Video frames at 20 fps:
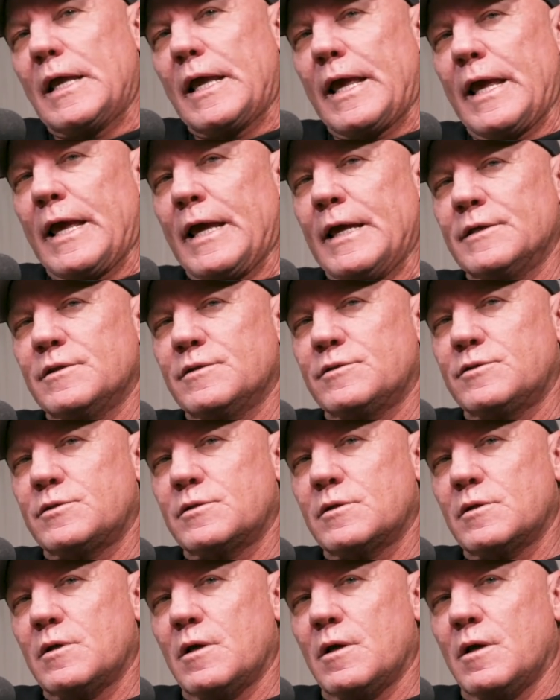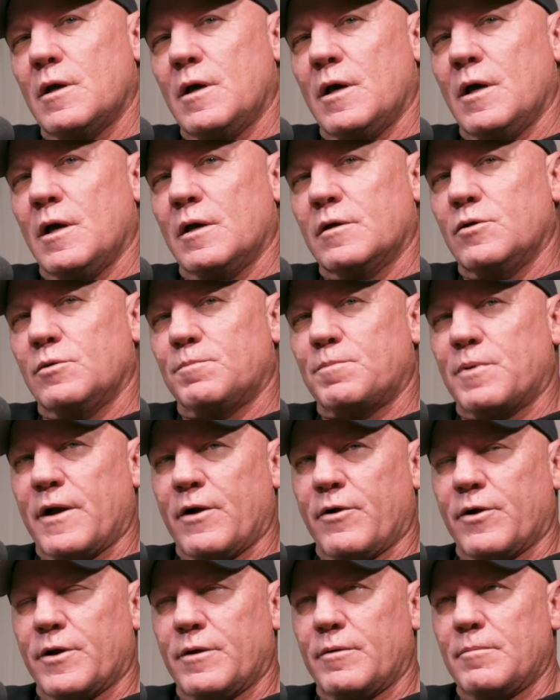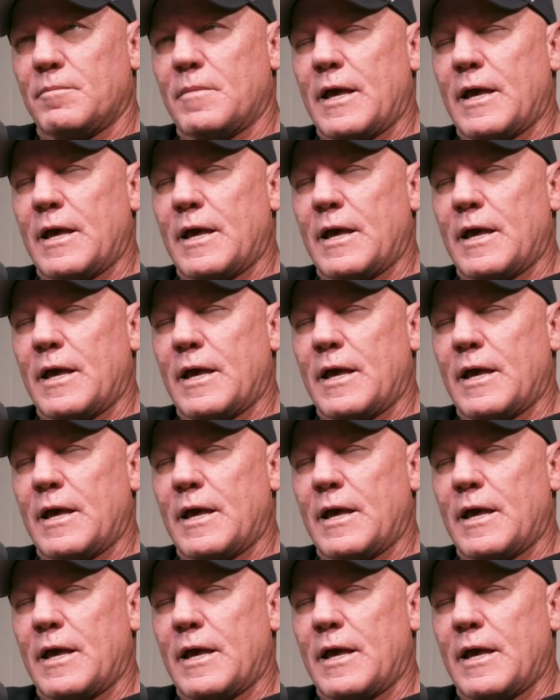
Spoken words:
and a good parent.